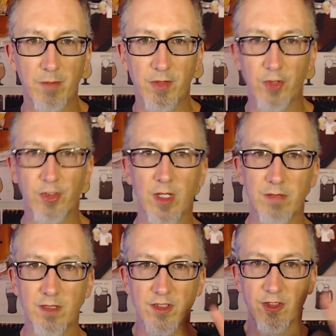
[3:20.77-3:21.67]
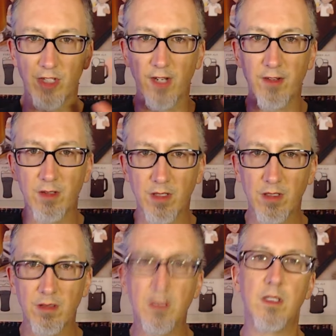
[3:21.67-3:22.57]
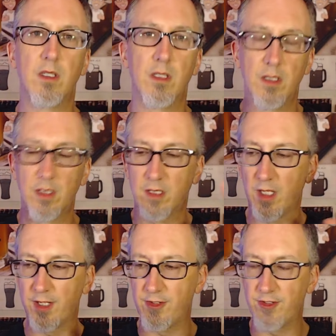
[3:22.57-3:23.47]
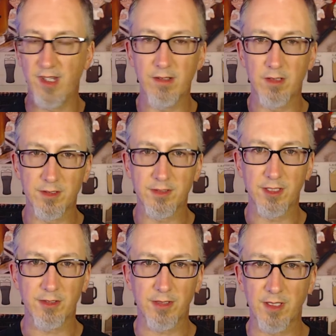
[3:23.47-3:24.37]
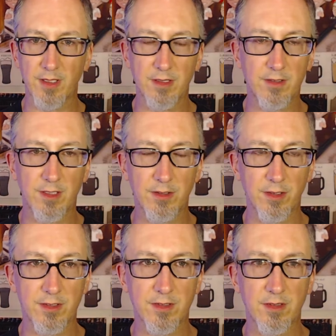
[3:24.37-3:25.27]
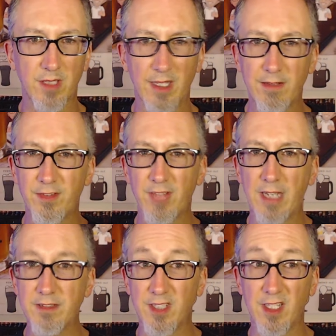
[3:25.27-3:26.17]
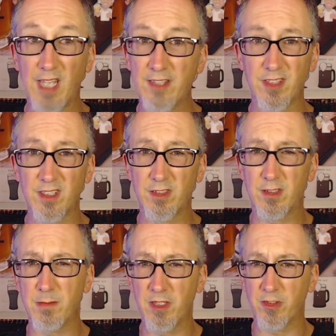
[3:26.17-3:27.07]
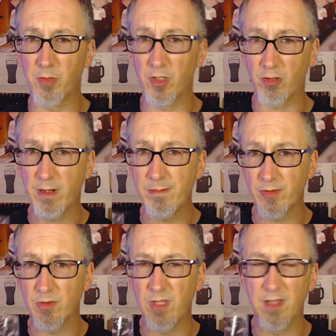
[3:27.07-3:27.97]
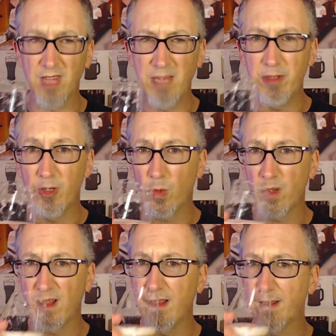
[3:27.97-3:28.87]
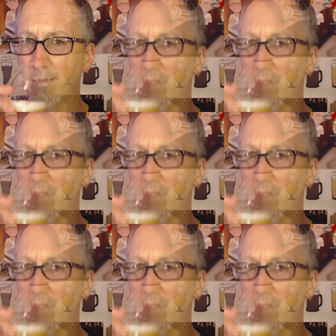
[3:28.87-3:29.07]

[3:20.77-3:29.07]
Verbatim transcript: It's just kind of a general a general citri- citrus, and I would, I would say actually, it's to me, it's more grapefruit than lemon or lime.